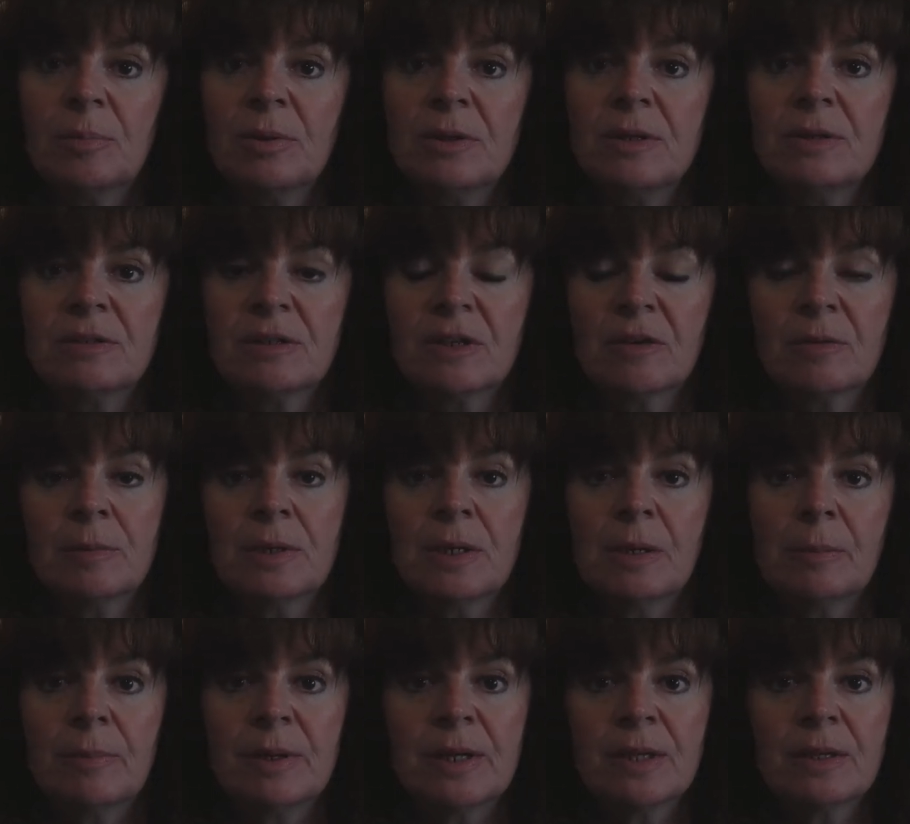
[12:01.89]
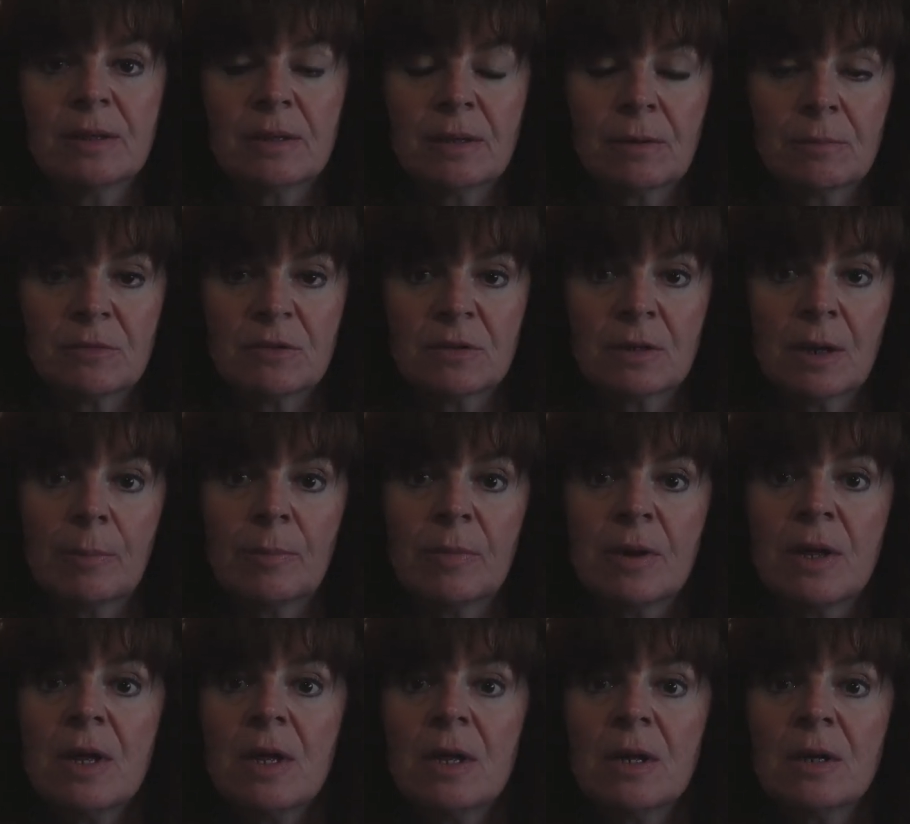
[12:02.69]
Please give me a big thumbs
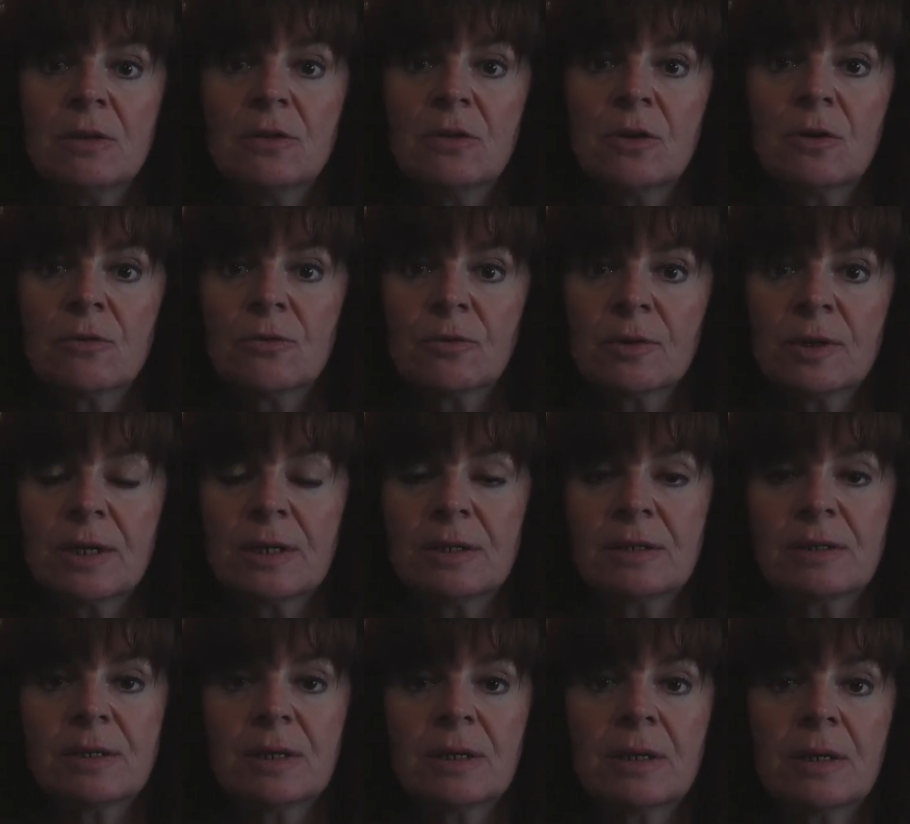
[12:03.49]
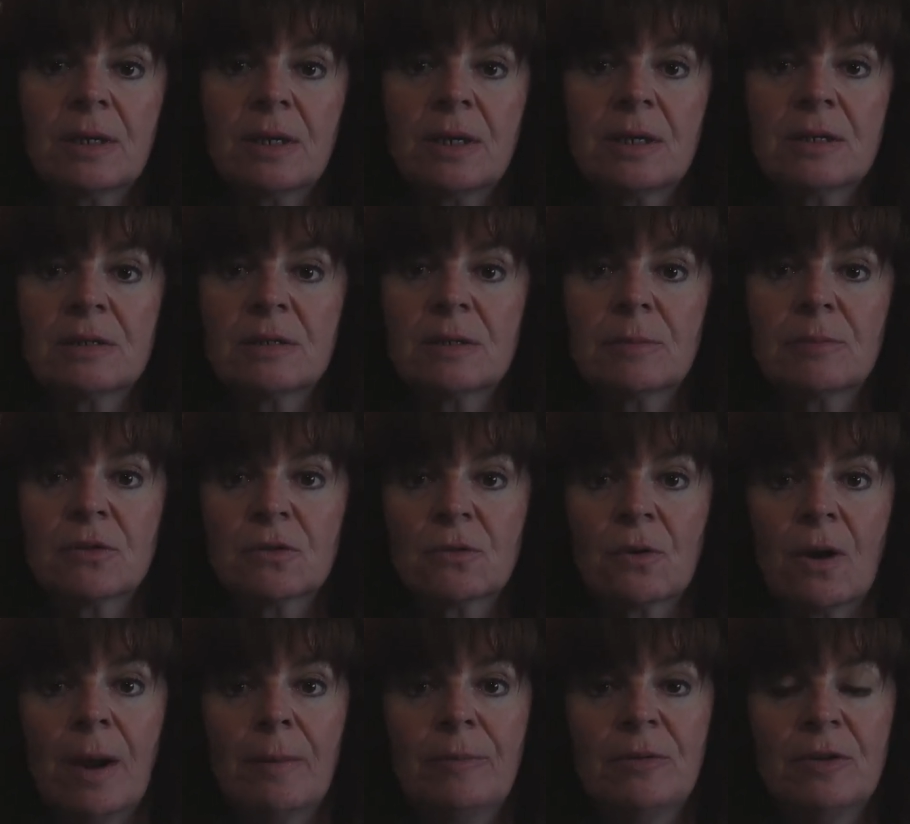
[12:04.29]
up. Don't forget to hit
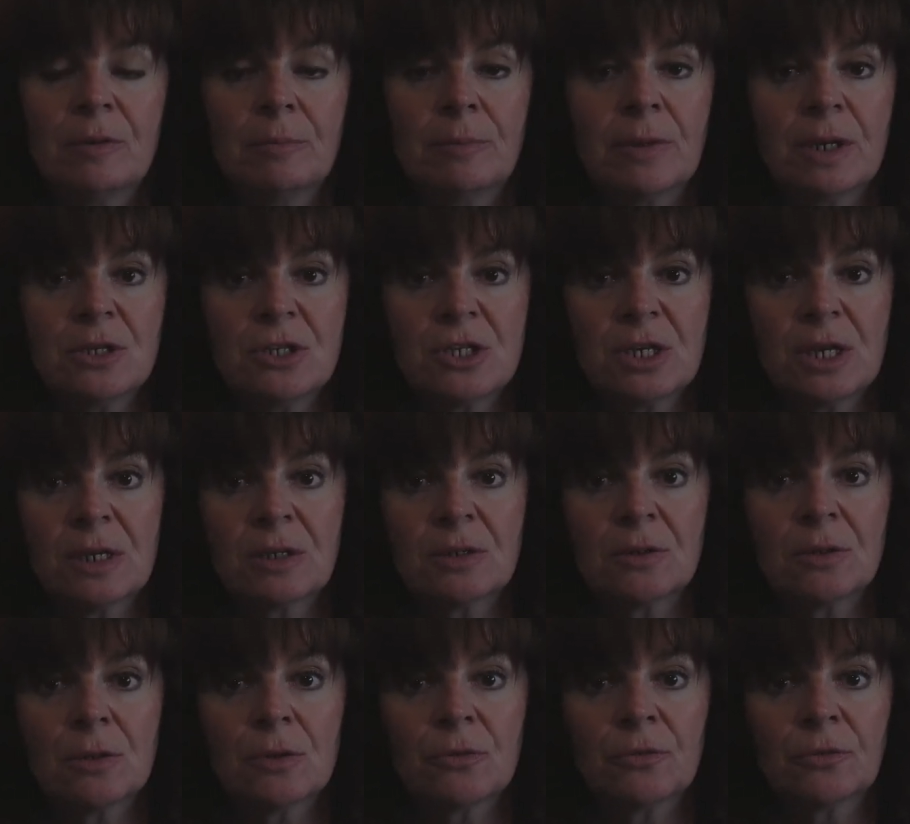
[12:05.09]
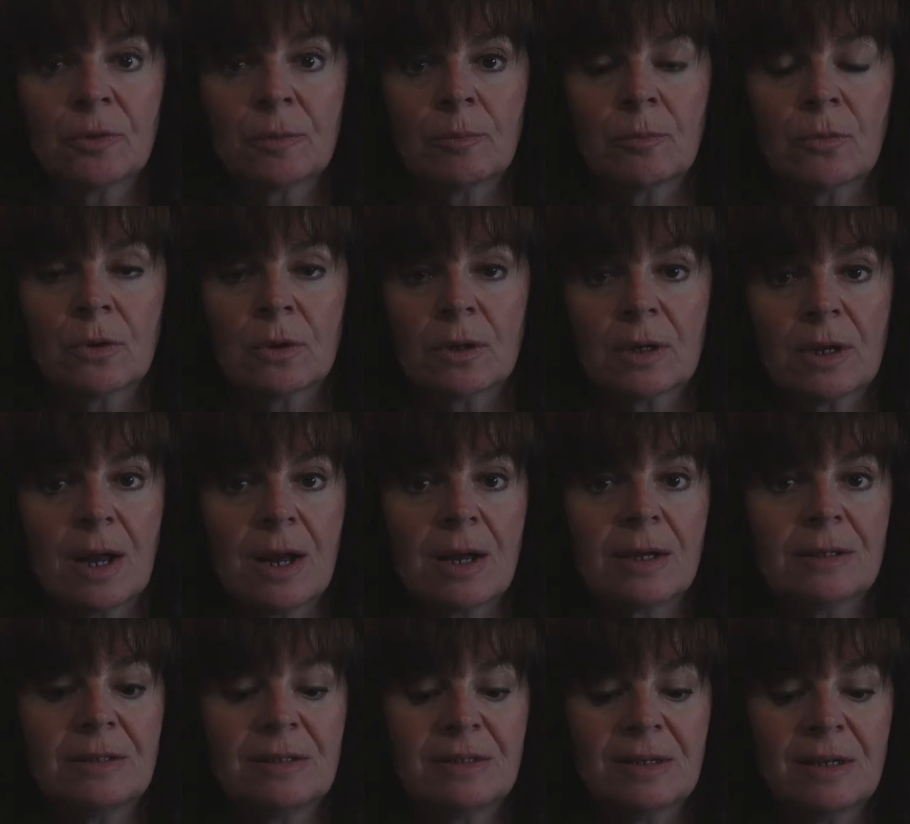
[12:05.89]
subscribe to my channel for more
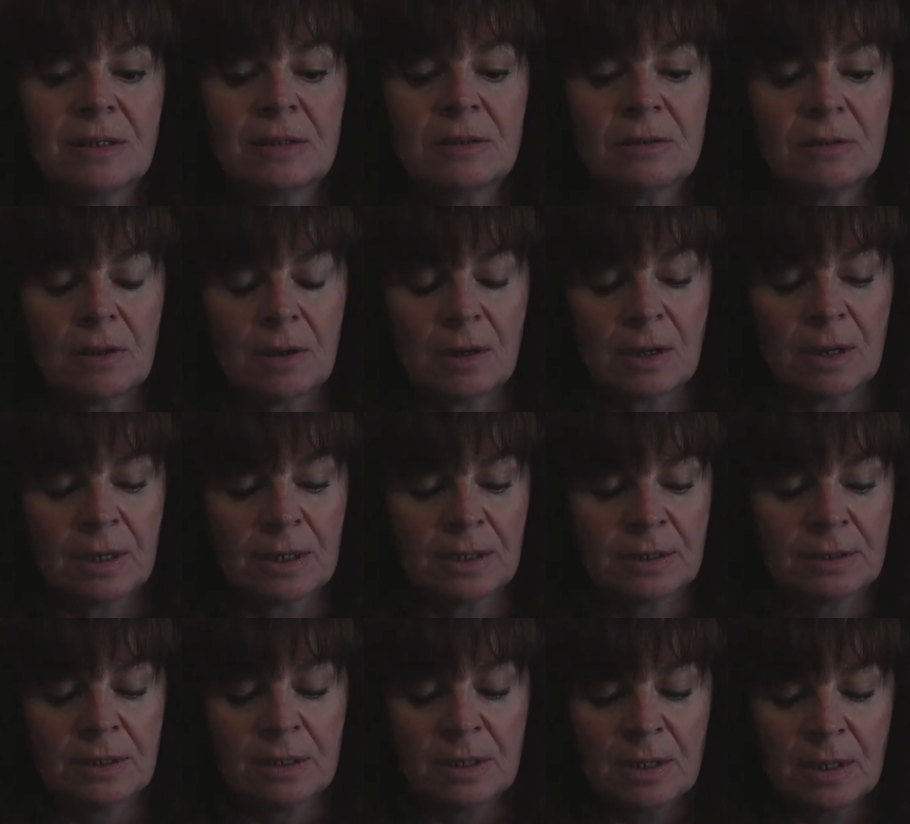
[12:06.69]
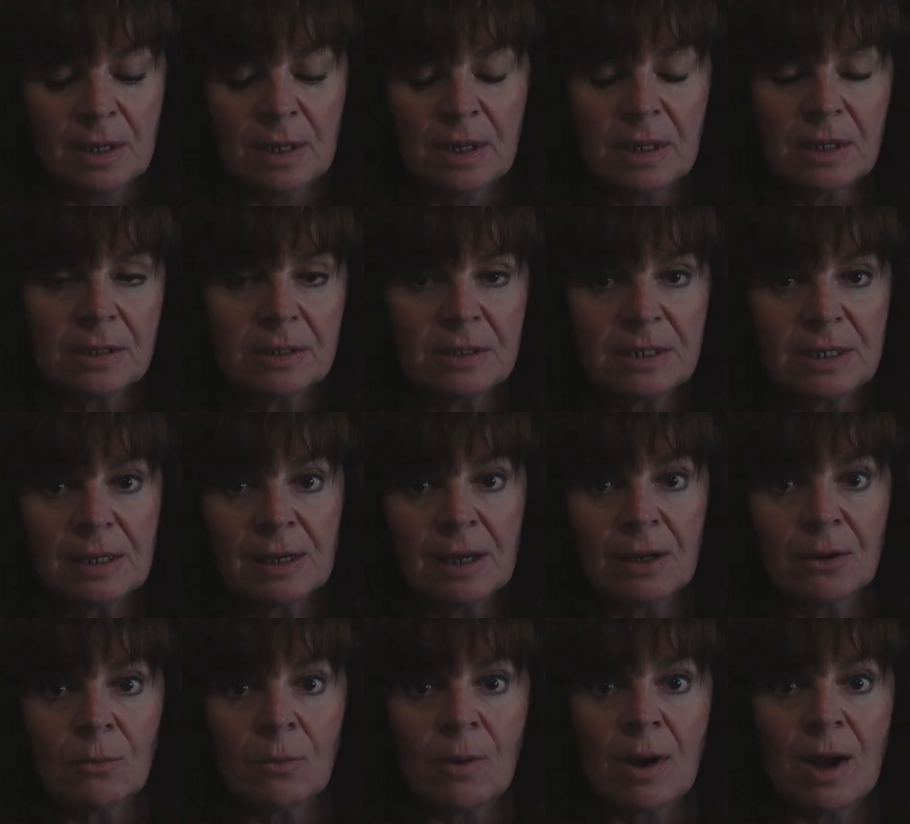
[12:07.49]
content on
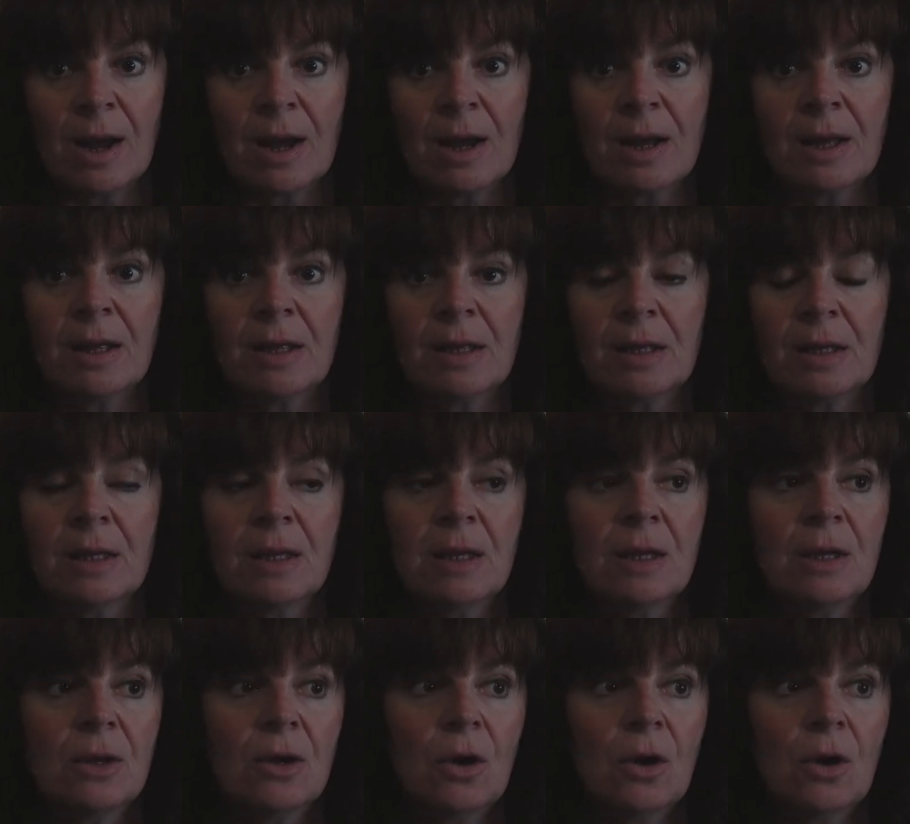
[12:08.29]
DIY,